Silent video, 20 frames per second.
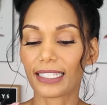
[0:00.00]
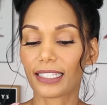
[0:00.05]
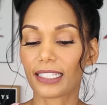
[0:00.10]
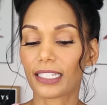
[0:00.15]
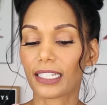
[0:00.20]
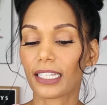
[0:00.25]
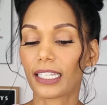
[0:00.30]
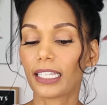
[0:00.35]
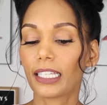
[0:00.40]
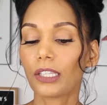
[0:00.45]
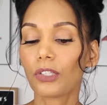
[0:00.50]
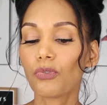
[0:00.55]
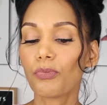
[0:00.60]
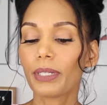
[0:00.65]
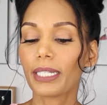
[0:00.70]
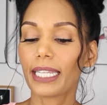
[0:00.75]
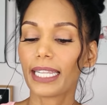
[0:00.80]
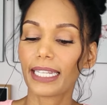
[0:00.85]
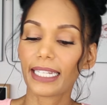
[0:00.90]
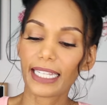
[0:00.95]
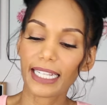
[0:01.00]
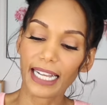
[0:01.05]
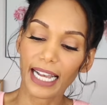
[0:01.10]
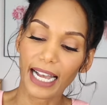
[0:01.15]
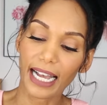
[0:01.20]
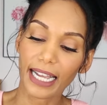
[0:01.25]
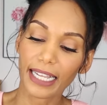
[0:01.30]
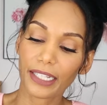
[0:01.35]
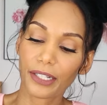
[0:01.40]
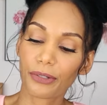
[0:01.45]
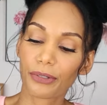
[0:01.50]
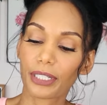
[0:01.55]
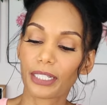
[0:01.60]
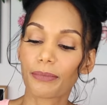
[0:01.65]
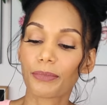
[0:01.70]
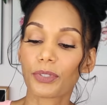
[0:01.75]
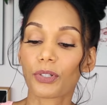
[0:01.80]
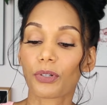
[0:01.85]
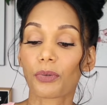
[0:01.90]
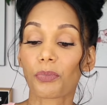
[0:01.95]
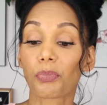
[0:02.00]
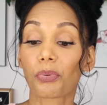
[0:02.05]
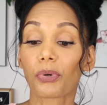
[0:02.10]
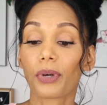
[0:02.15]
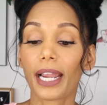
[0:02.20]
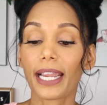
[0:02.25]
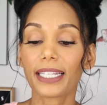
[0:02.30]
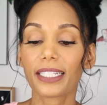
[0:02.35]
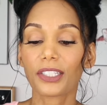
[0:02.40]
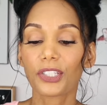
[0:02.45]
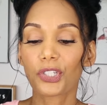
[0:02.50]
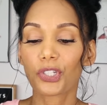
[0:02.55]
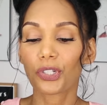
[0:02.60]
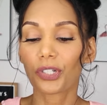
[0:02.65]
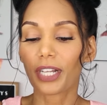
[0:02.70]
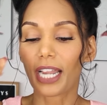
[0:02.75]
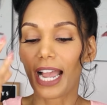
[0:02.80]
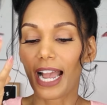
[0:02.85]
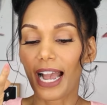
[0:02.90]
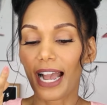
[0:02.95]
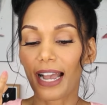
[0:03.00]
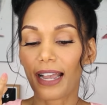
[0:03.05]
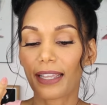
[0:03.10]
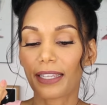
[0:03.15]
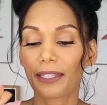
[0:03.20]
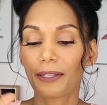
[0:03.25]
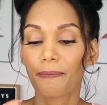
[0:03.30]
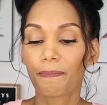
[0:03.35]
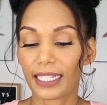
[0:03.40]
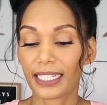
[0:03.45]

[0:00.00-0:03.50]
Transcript: It's an illuminating eye cream, so it brightens your eye.